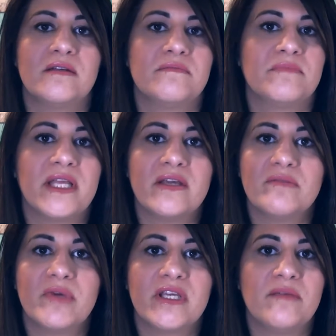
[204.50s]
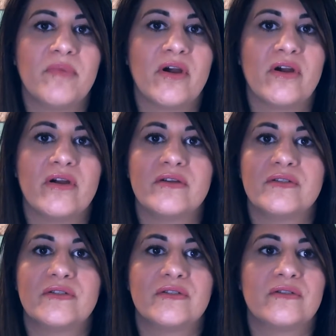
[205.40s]
play on the monkey
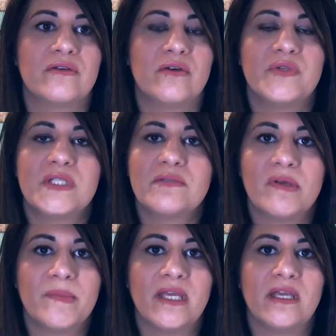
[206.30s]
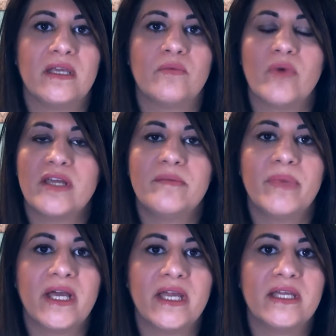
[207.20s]
bars, go swimming, ride a
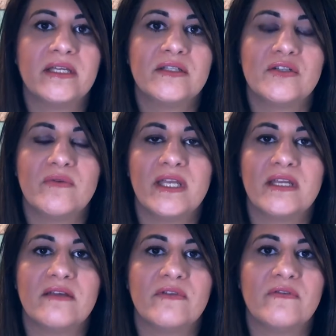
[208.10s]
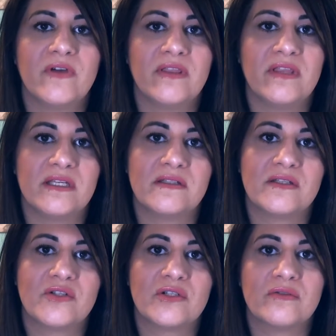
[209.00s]
bike, do any of the fun things
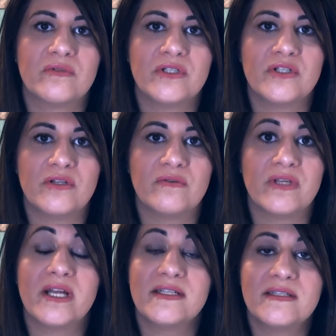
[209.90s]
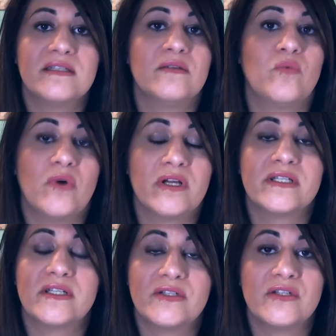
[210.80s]
that children do that I still
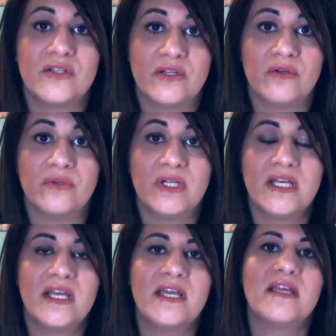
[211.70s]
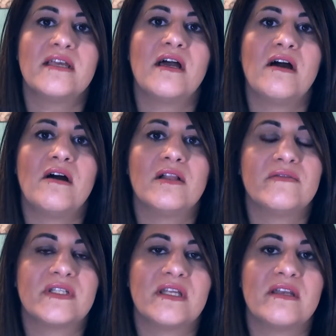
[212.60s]
wanted to do. All of
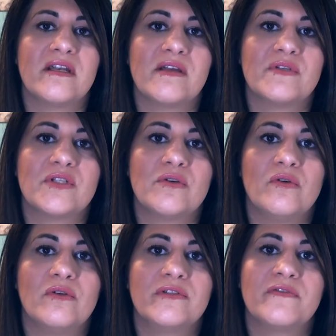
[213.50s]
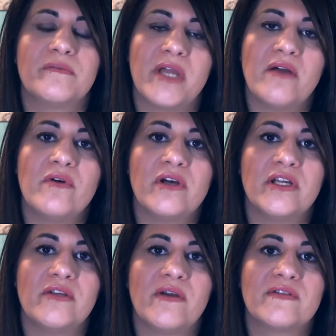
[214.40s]
a sudden, I was told from now
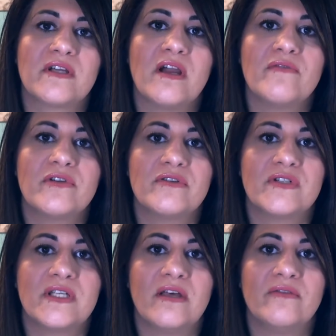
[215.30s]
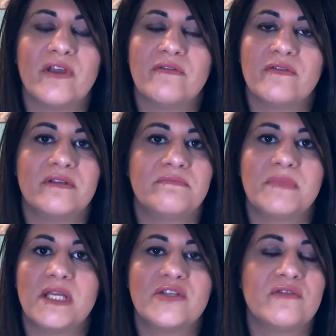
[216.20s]
on, you have to cover yourself, every
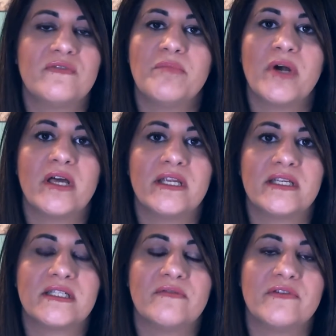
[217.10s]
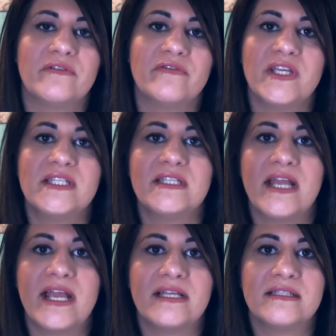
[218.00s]
inch of your body except for your face and
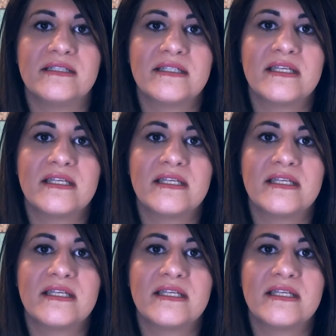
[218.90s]
hands,